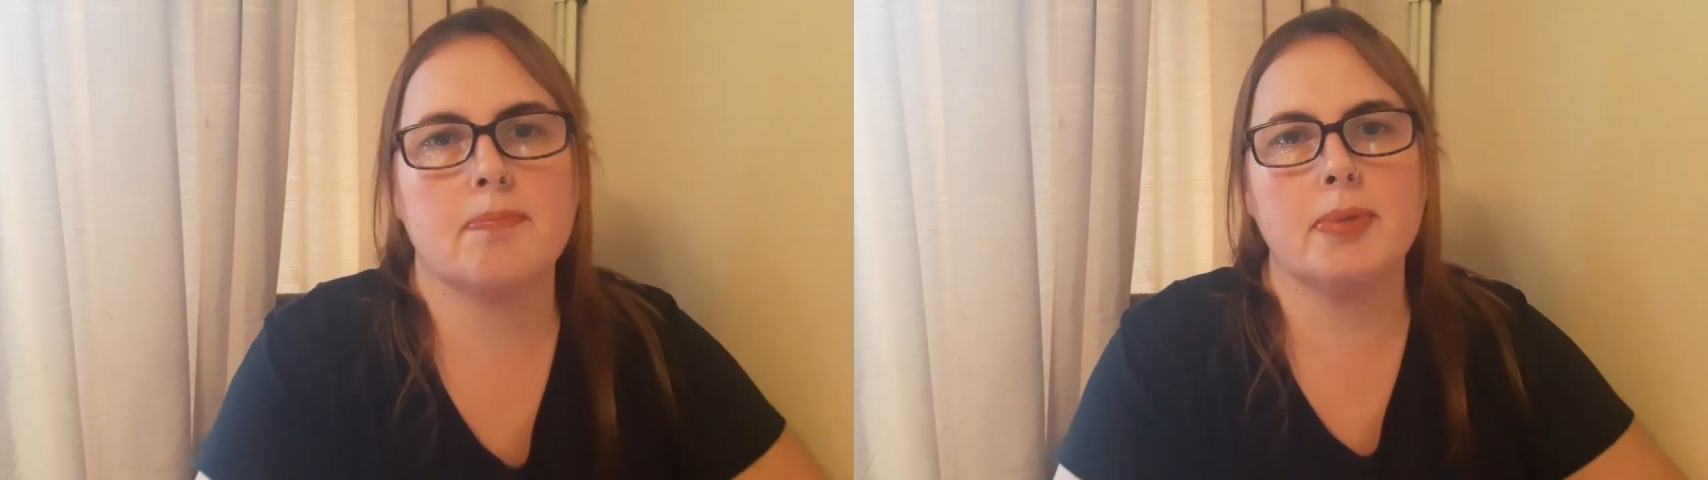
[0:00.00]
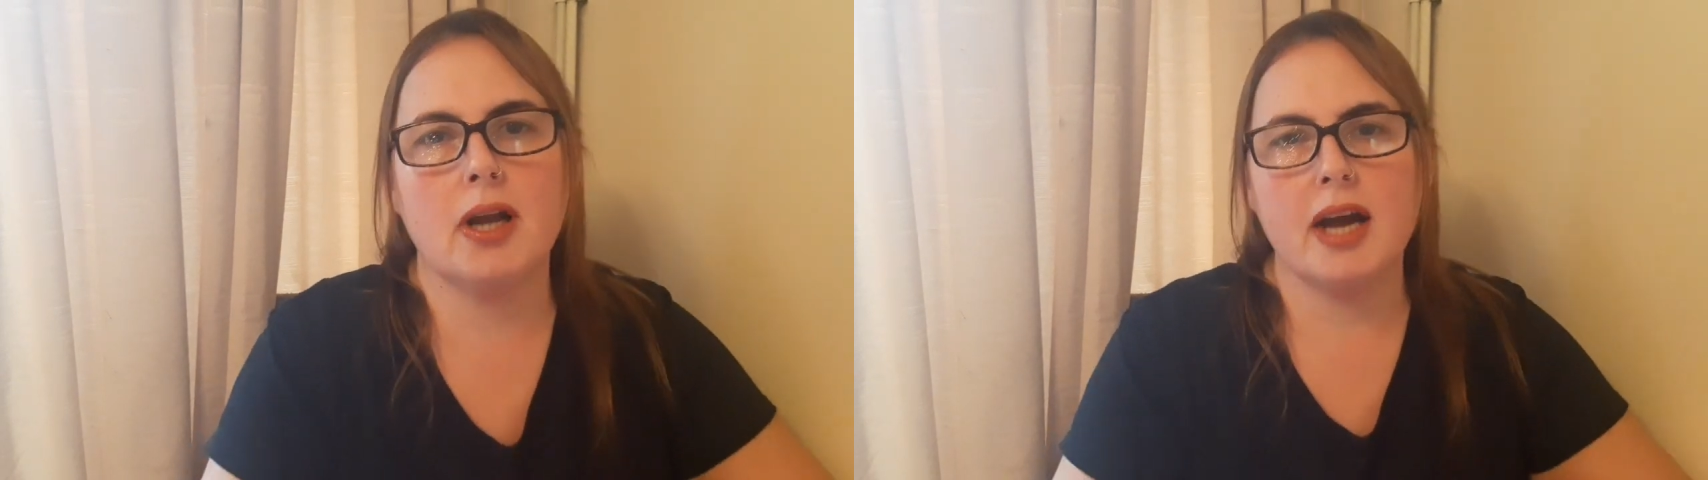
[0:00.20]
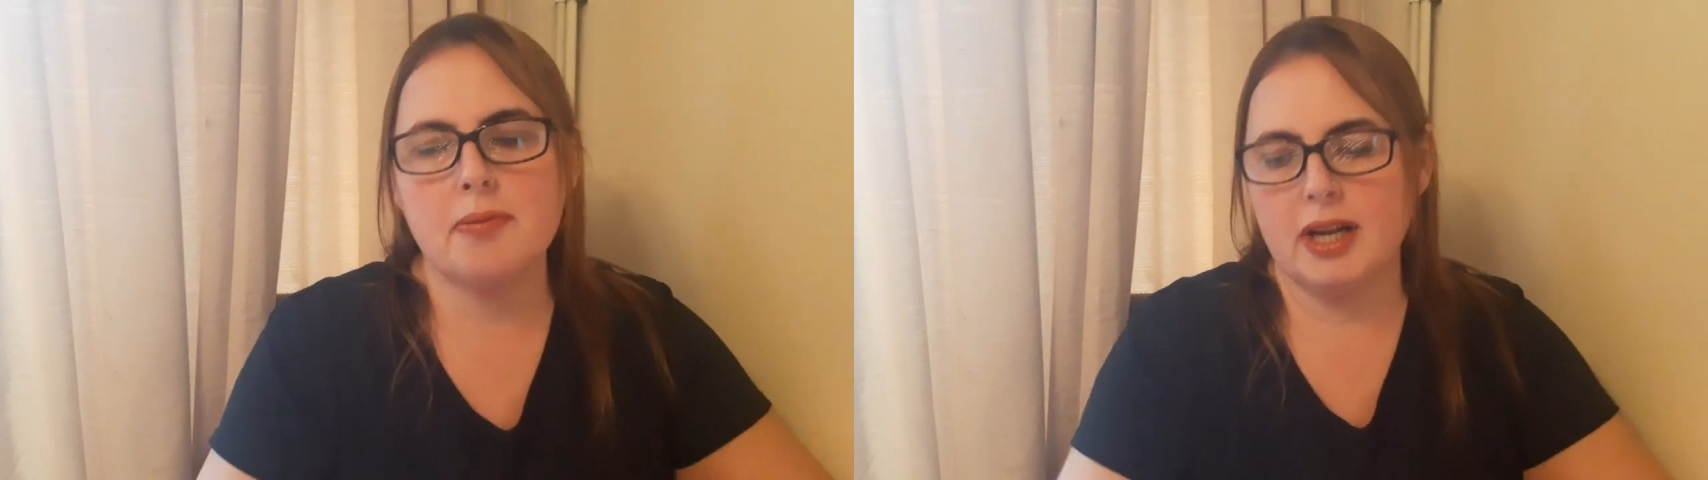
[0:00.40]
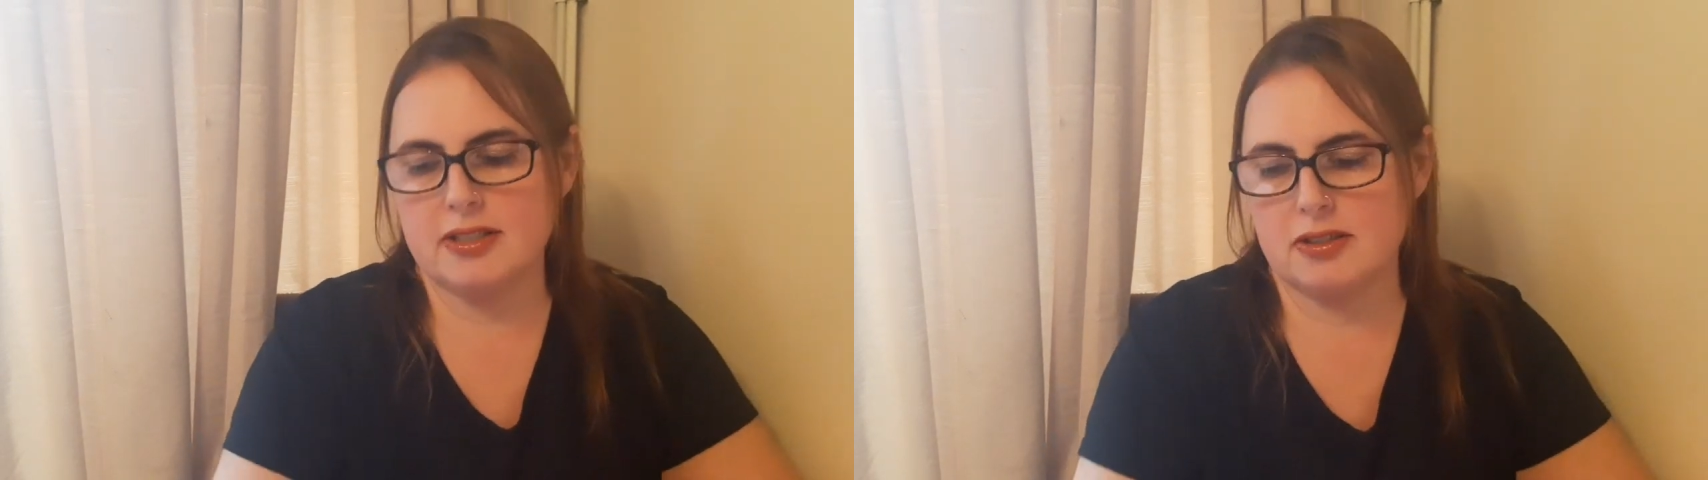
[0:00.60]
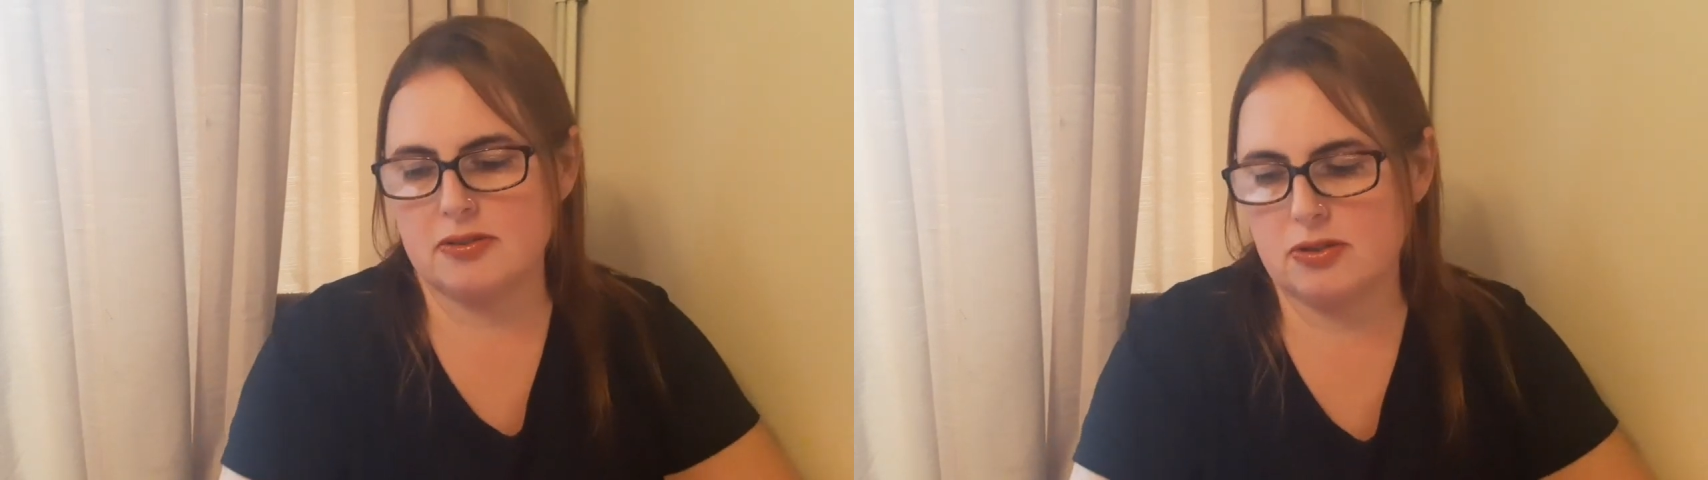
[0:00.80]
But I would like
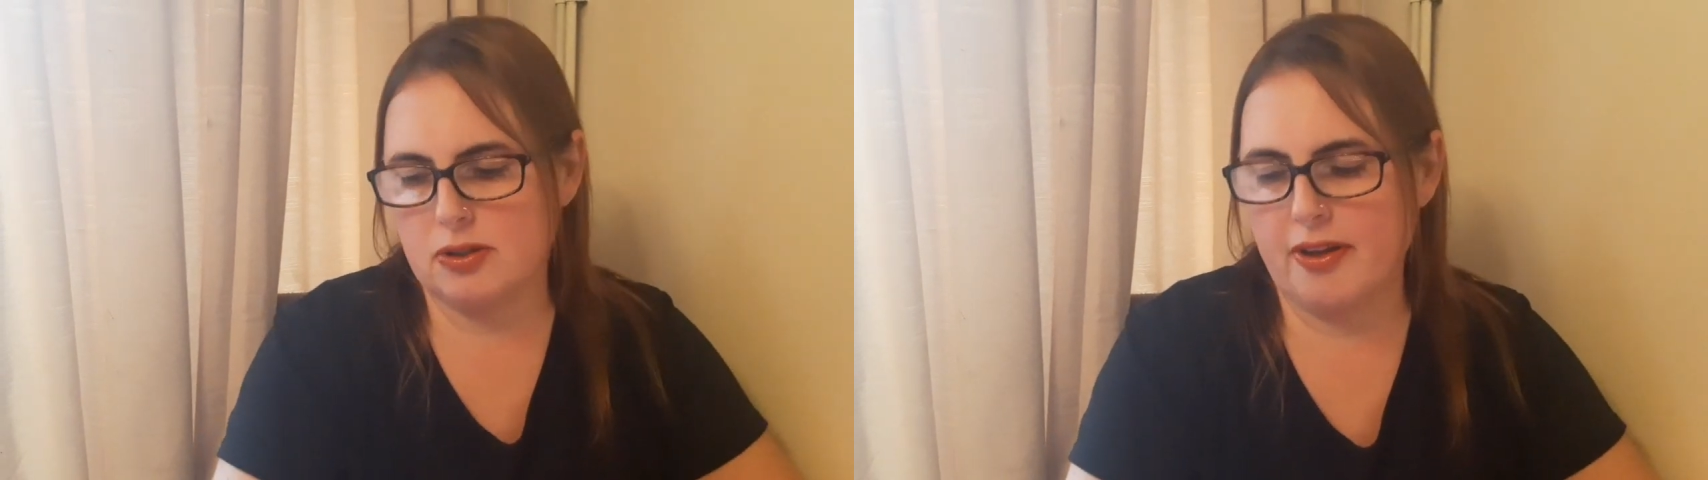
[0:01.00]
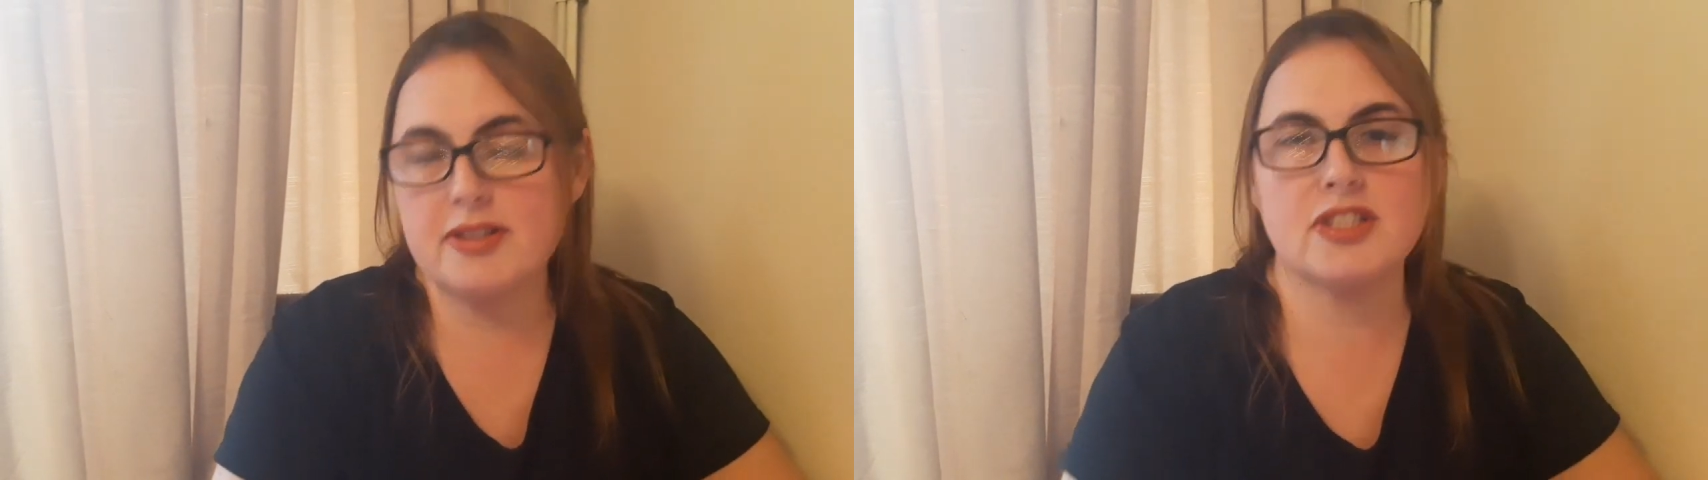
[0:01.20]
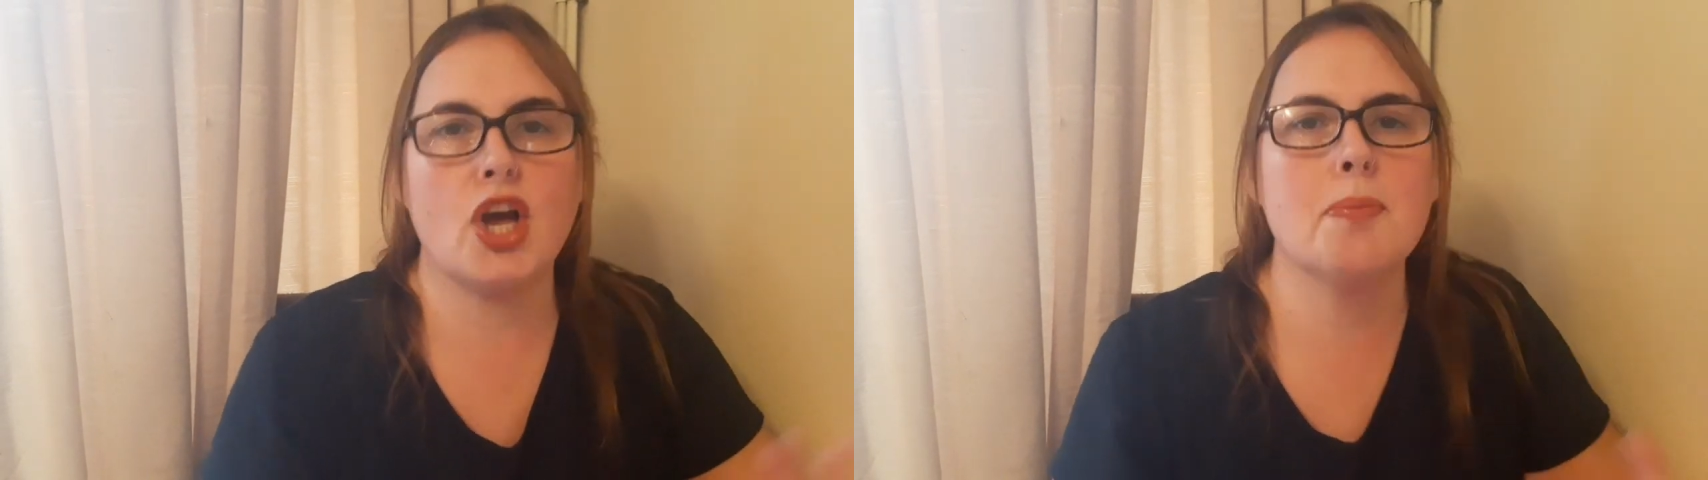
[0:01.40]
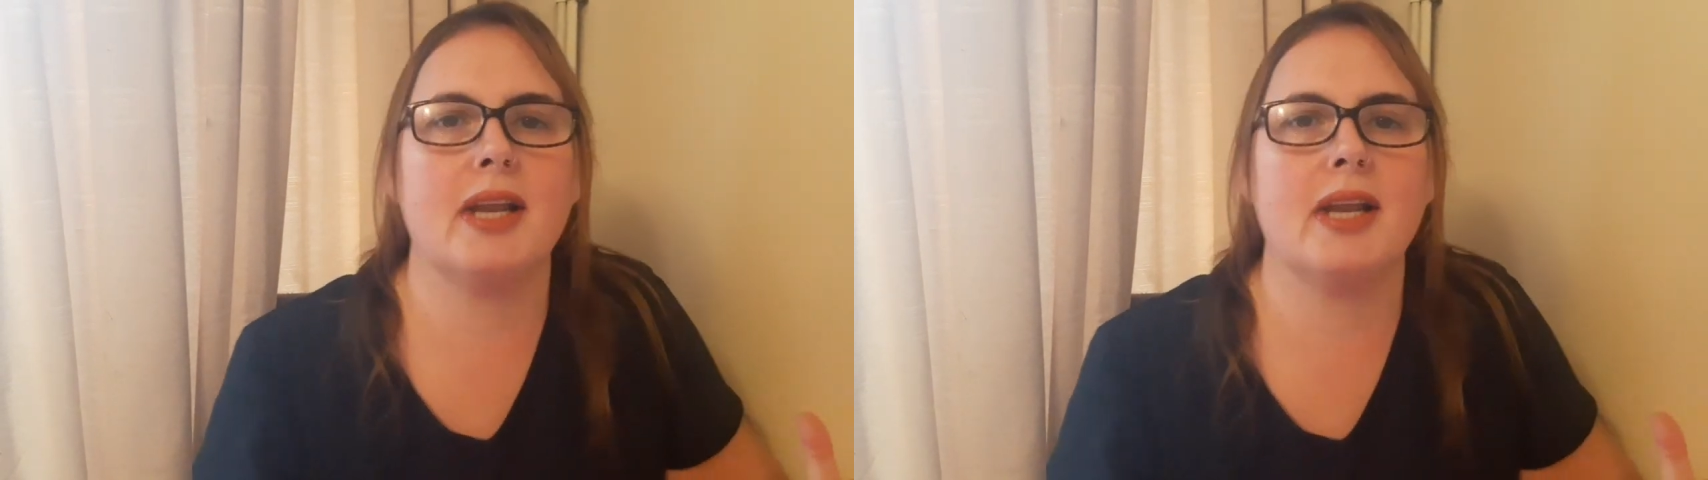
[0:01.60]
to talk, there's so